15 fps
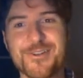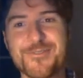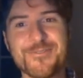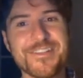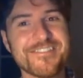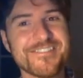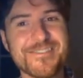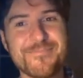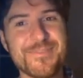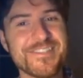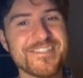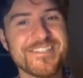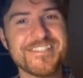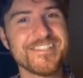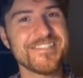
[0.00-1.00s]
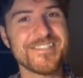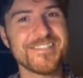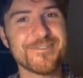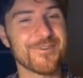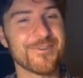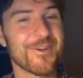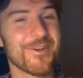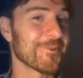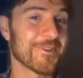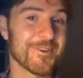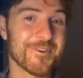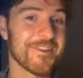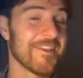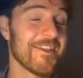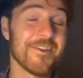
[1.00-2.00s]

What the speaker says: Don't get CPCTC wrong when you're